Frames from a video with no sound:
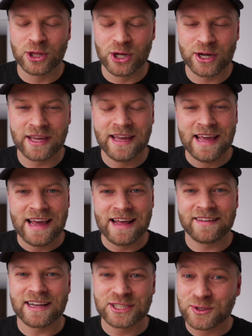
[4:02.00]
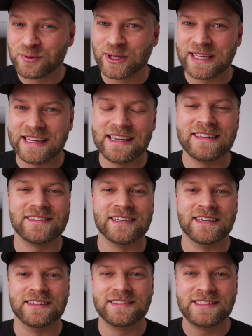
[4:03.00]
look? And it's actually really
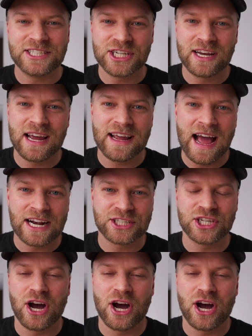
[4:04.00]
easy. DJI actually